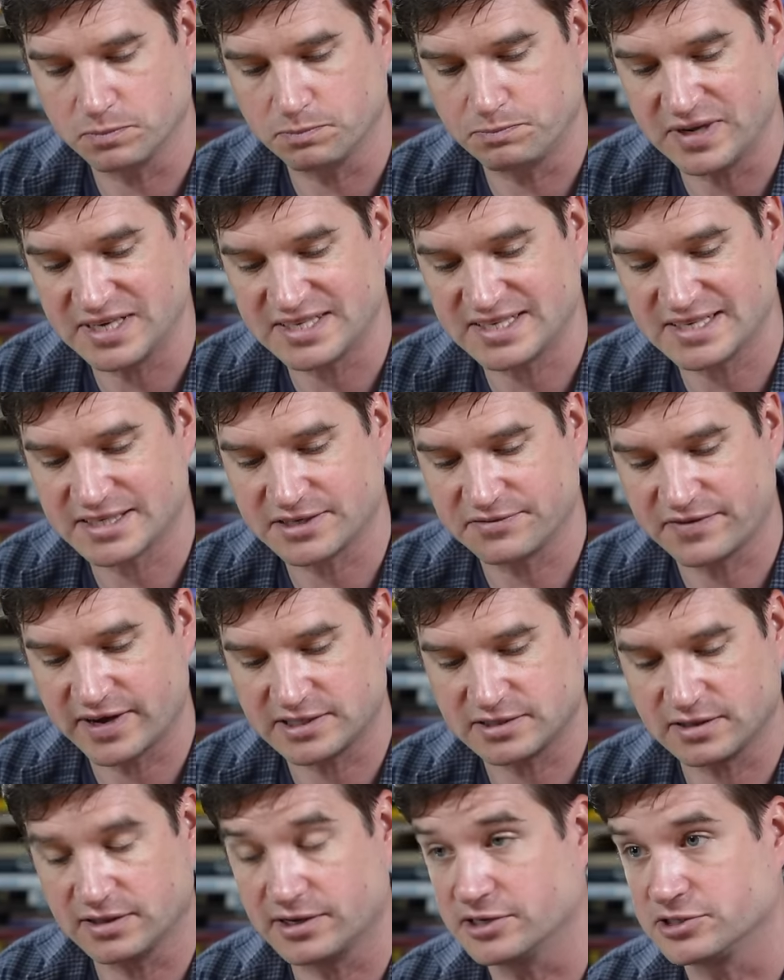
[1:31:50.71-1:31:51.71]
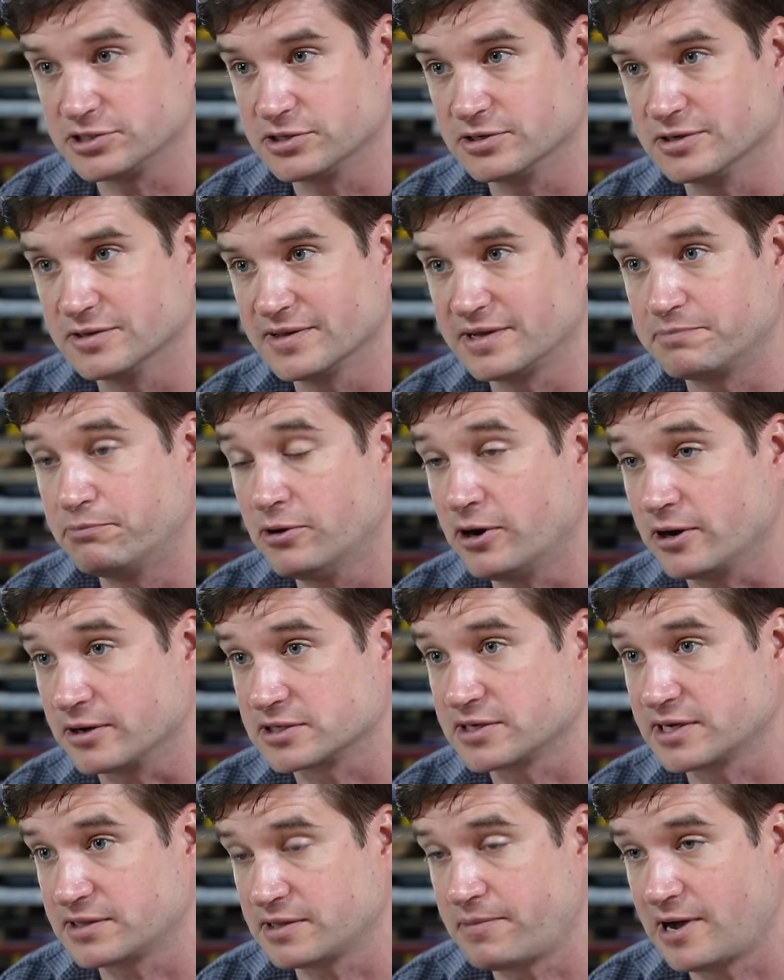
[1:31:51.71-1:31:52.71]
business advice literature, like
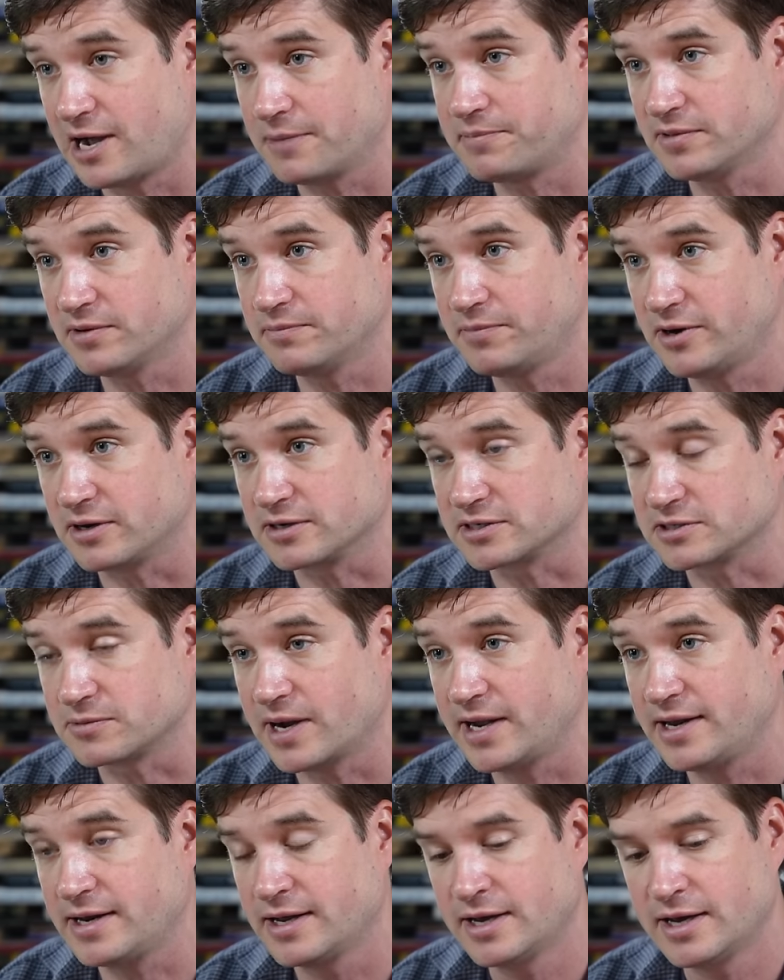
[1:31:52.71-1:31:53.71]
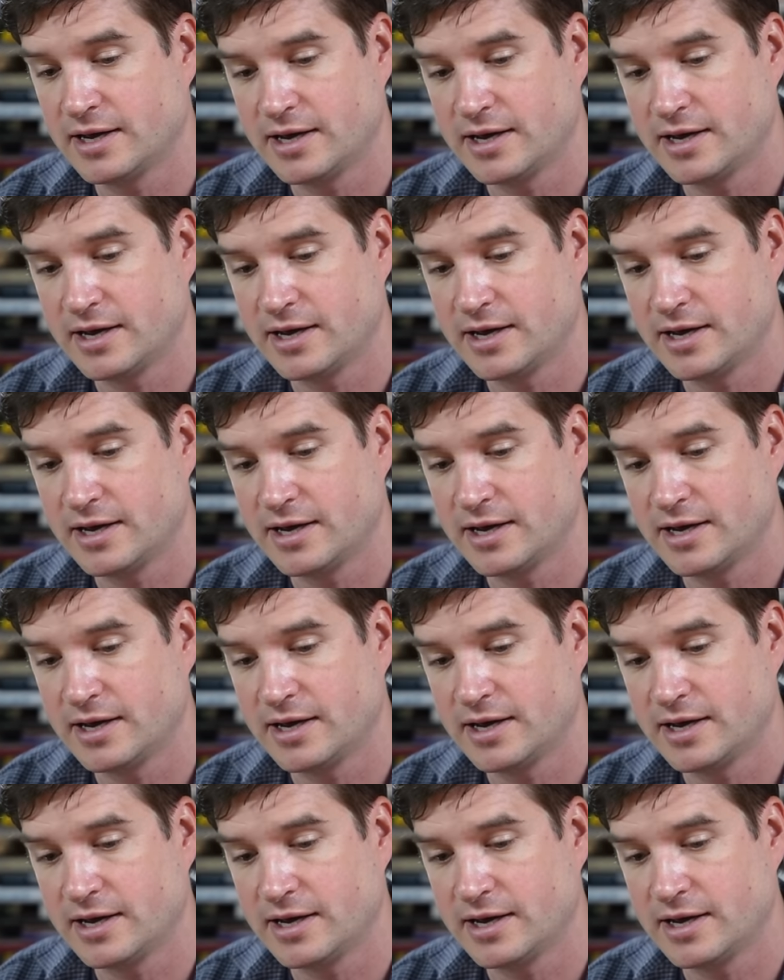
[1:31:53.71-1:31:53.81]
books, like the popular books, right?